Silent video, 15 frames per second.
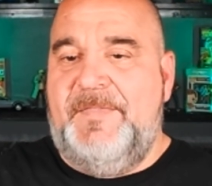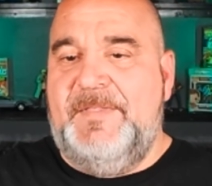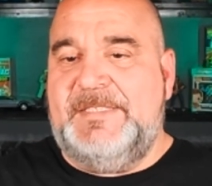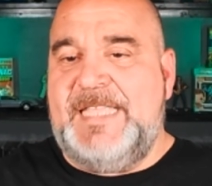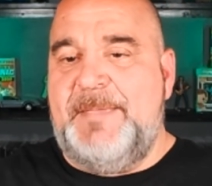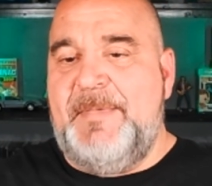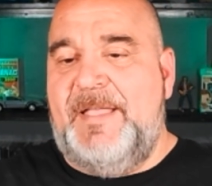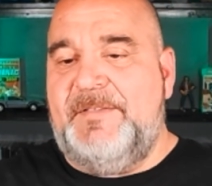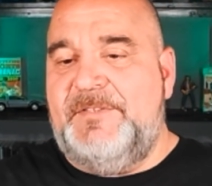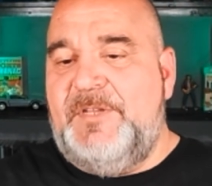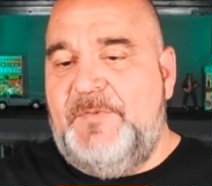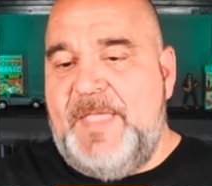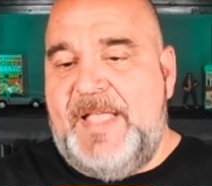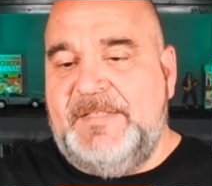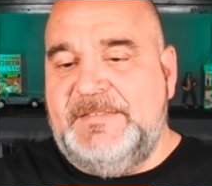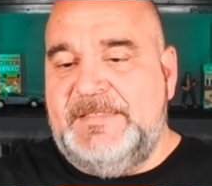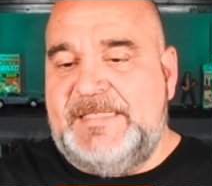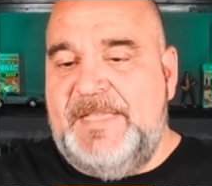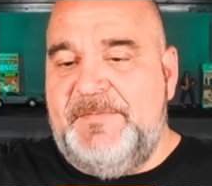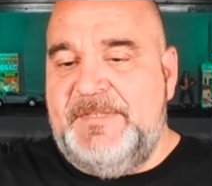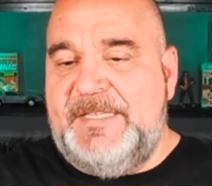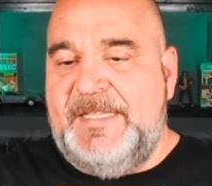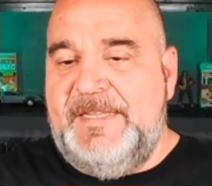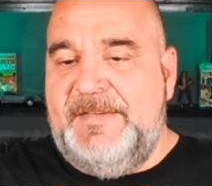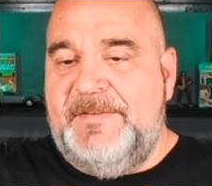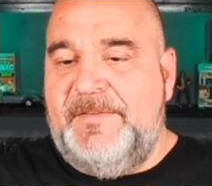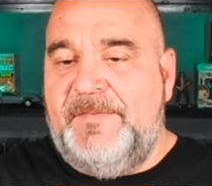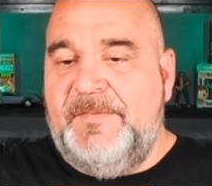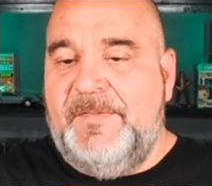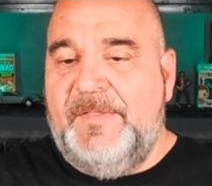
this came out in 2017.